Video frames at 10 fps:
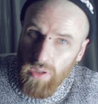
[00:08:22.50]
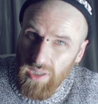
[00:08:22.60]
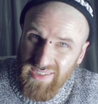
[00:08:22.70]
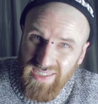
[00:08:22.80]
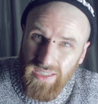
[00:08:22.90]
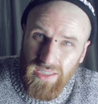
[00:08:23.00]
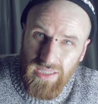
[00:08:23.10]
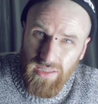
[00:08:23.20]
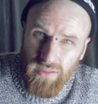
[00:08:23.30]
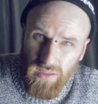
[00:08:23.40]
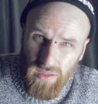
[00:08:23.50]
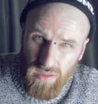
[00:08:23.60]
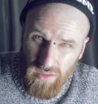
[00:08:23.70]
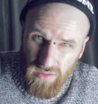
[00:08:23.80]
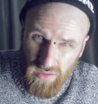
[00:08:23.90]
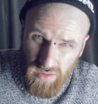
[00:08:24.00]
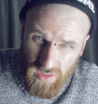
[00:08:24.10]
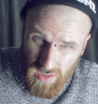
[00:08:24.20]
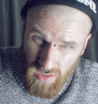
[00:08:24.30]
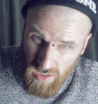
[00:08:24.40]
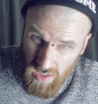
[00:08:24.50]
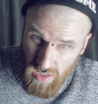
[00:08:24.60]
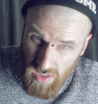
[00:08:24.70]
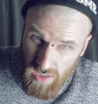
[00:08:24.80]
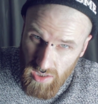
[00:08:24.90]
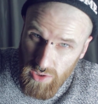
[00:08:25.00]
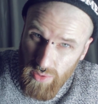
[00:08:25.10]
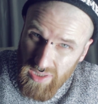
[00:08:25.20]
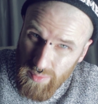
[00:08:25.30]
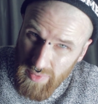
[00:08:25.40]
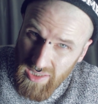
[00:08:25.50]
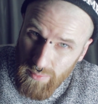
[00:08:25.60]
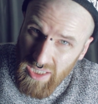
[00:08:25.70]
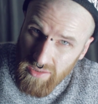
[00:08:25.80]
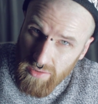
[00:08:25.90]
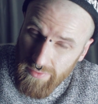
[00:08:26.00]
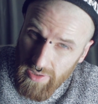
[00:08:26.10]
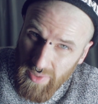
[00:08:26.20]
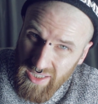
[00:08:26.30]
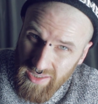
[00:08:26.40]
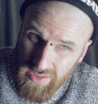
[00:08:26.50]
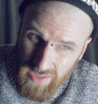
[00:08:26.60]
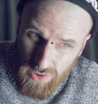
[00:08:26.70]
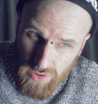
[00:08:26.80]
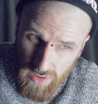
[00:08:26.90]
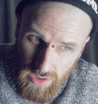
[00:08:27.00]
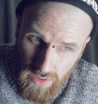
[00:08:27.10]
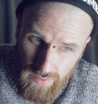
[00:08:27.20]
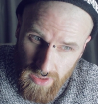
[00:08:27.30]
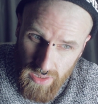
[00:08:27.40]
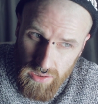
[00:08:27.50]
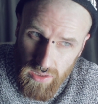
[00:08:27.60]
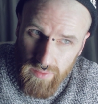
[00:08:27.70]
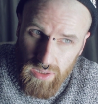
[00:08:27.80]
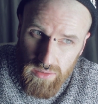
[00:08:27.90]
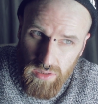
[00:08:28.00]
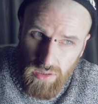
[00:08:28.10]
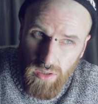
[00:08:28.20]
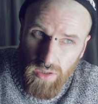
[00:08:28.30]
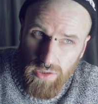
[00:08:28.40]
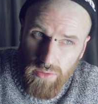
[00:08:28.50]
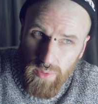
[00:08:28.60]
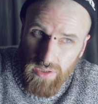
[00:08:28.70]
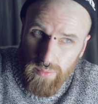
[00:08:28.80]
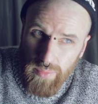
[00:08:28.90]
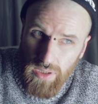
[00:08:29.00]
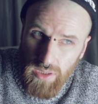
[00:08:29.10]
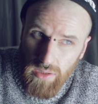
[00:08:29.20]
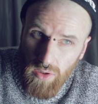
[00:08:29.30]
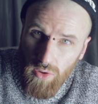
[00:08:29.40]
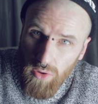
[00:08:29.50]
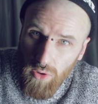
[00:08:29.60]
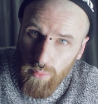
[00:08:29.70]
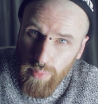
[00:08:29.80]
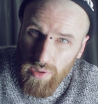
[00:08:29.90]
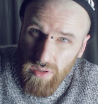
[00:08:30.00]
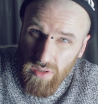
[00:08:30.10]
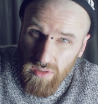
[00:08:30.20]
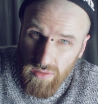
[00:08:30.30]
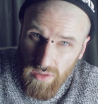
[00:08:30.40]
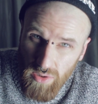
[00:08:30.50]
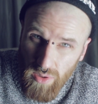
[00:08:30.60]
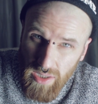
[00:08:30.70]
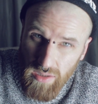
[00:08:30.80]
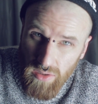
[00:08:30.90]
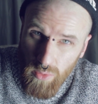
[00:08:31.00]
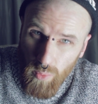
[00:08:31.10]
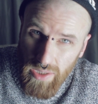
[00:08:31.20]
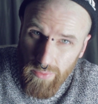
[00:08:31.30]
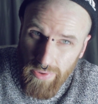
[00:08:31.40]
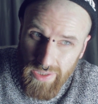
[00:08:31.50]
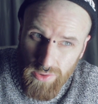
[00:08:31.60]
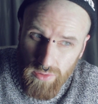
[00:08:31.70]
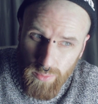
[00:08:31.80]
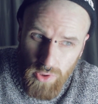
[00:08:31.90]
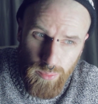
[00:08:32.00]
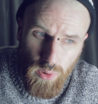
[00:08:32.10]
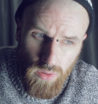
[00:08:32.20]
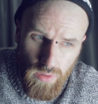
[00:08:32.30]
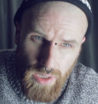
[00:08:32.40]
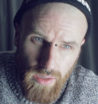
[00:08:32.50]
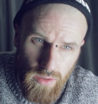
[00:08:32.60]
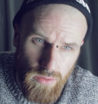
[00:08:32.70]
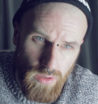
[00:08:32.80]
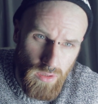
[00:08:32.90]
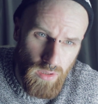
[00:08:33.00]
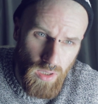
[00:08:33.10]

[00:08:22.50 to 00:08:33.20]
I said I needed a USB male to female extension lead for this. I've actually got a USB hub that's got quite a long wire on it, so I'm going to pull that out